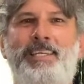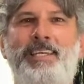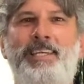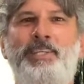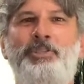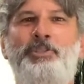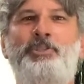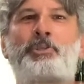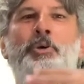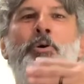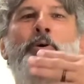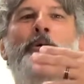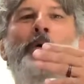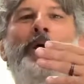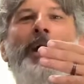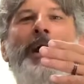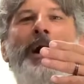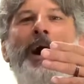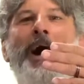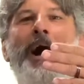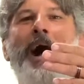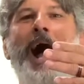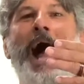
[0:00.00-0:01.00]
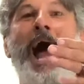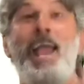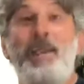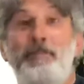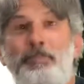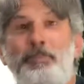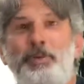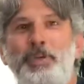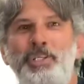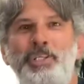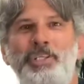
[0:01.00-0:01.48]
So I
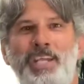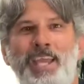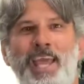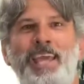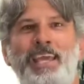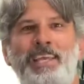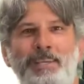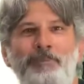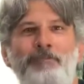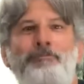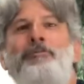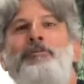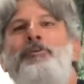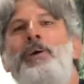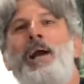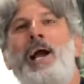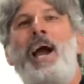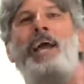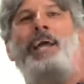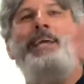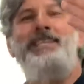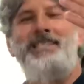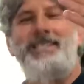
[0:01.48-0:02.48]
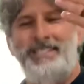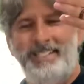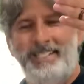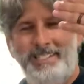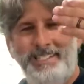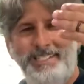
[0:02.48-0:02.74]
appreciate if you guys